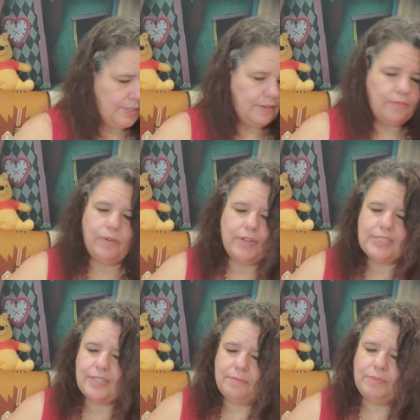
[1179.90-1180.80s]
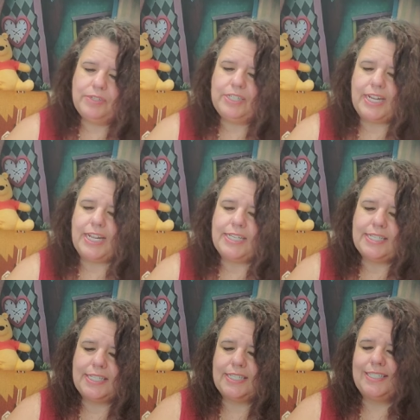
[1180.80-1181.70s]
I've always loved blue
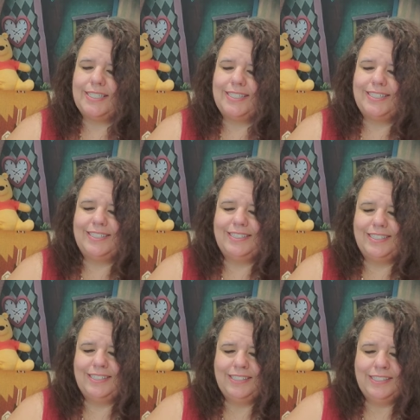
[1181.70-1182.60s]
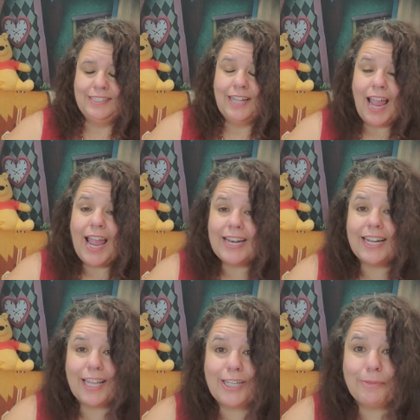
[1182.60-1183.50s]
jays, and
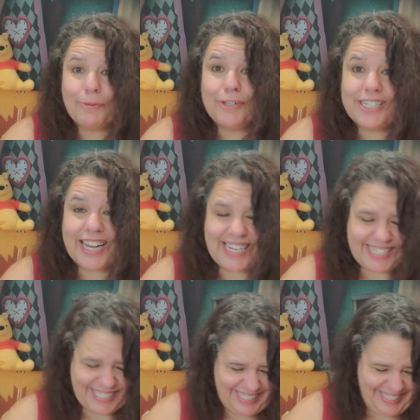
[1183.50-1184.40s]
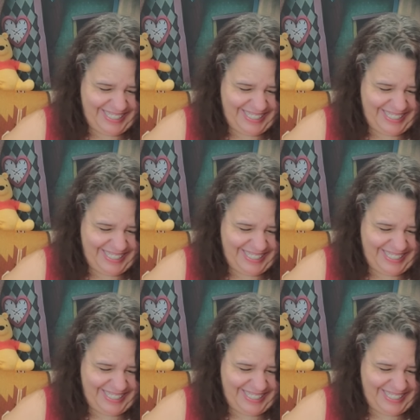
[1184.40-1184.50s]
I like the blue jays.